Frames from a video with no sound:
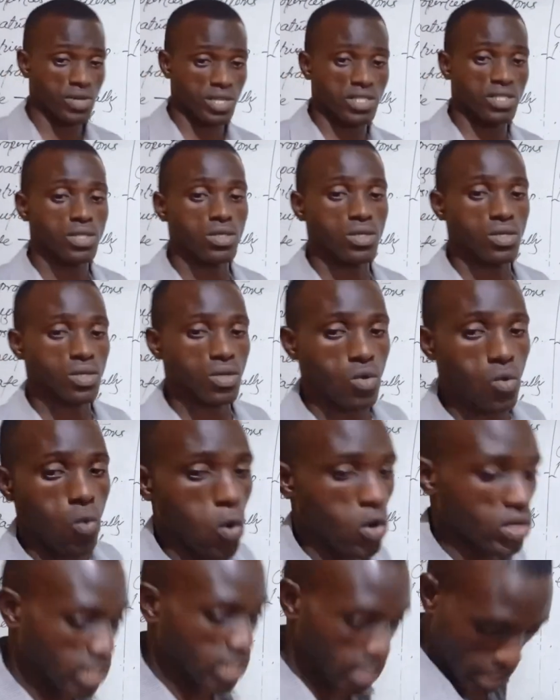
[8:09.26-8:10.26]
great
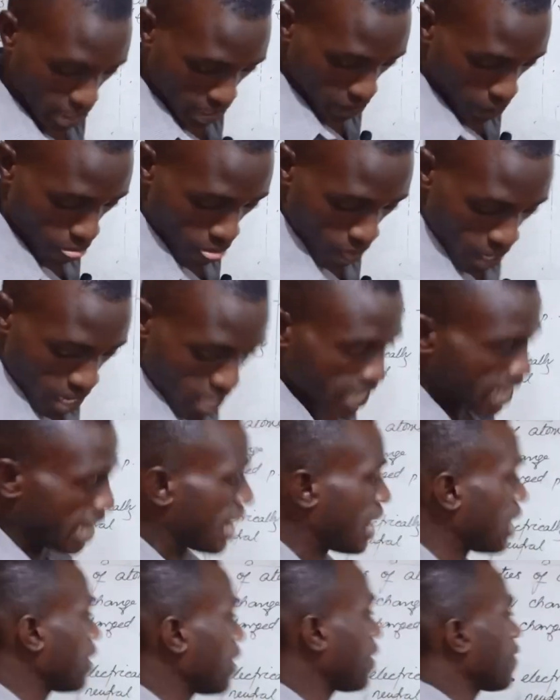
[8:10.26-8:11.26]
quantity.
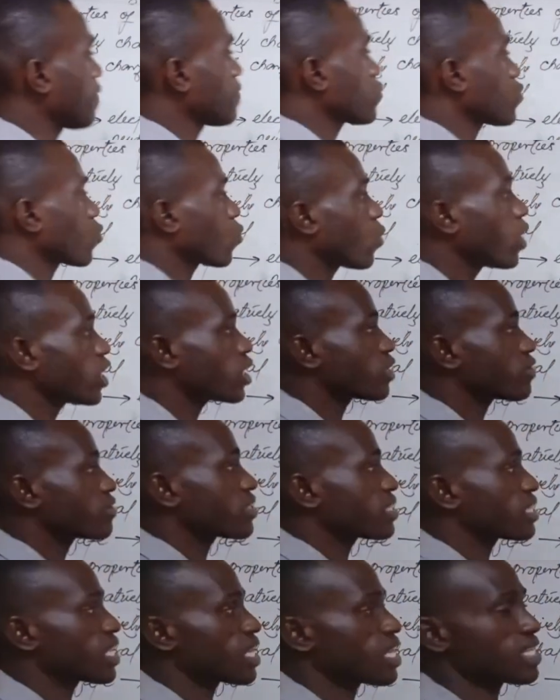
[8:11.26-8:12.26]
Now, one of
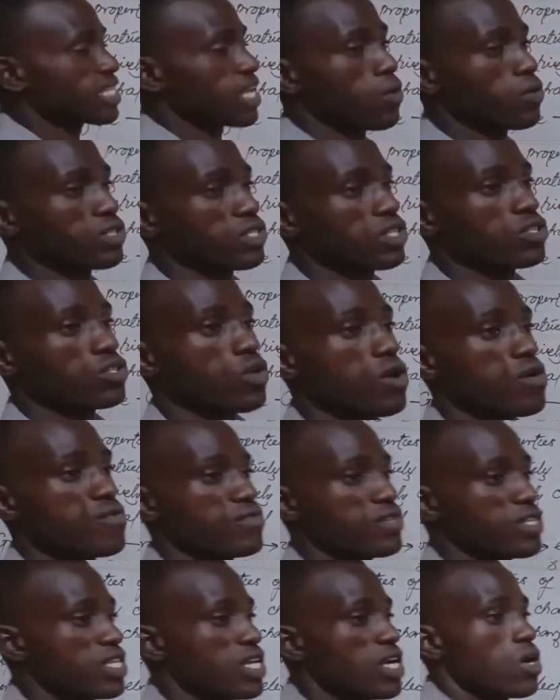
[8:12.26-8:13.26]
the things that was
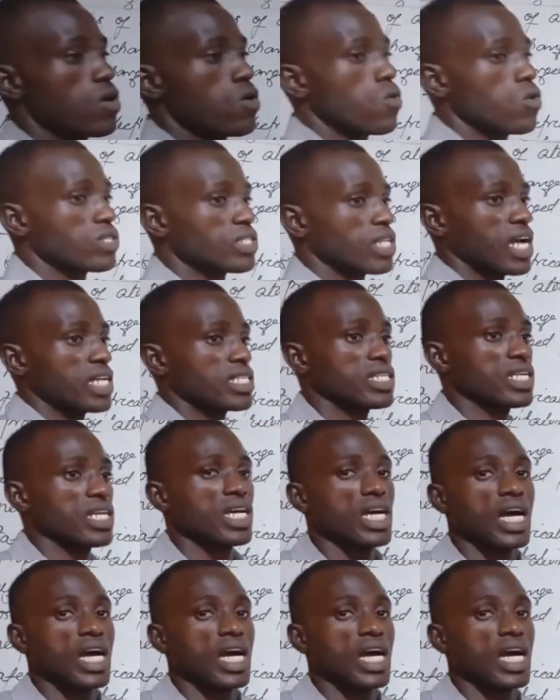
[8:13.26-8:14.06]
discovered was that